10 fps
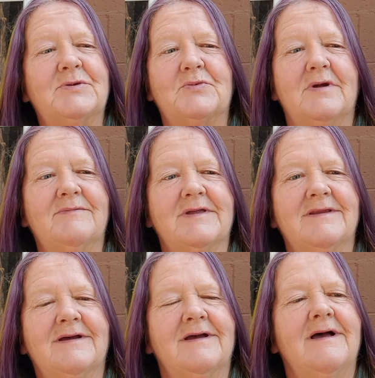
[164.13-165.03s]
driven.
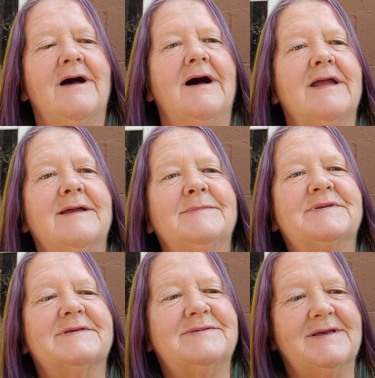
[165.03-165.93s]
I am
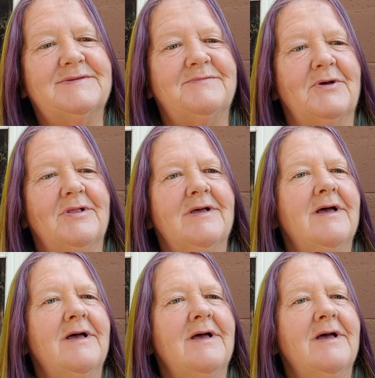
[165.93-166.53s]
successful.